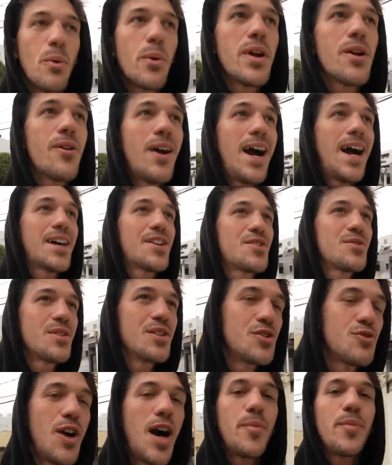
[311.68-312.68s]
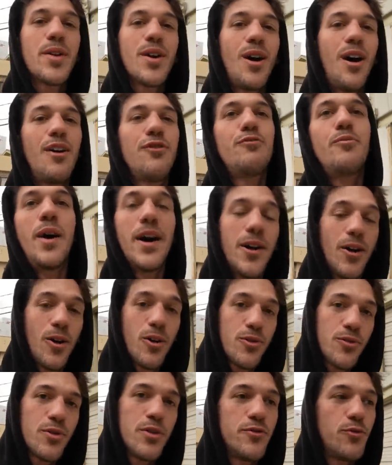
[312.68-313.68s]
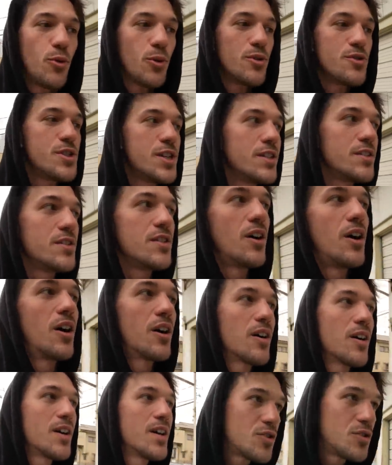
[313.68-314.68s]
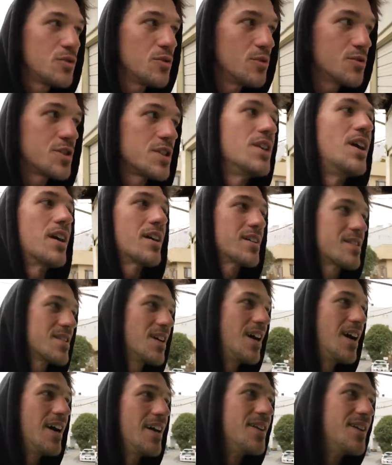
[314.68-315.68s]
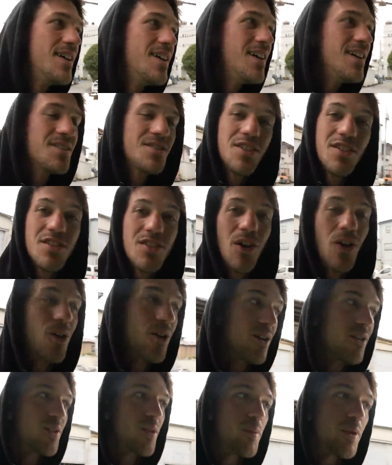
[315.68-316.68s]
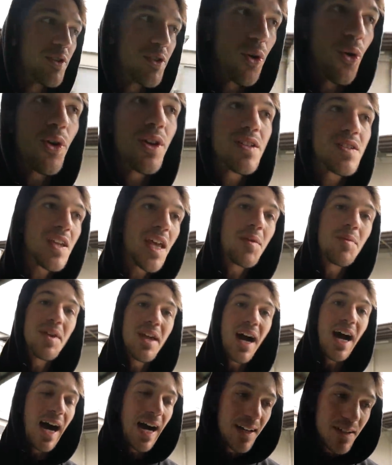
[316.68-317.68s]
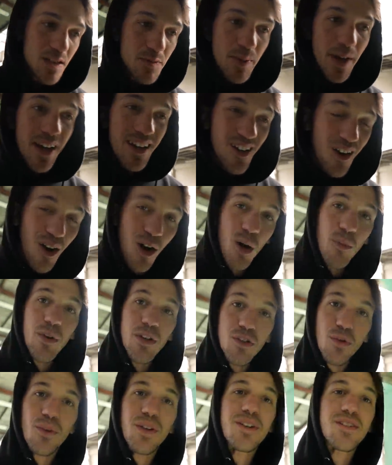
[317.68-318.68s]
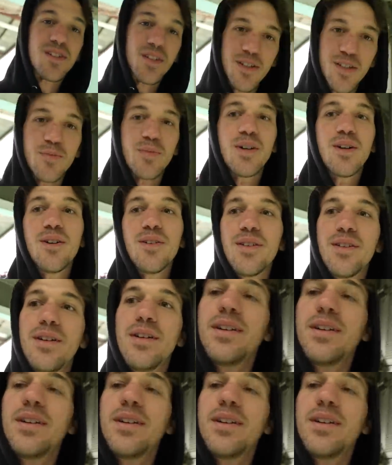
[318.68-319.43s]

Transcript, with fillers: we are actually dropping off my R34 GTR to Uchinaga-san to start the Midori Seibi high-spec RB26 build.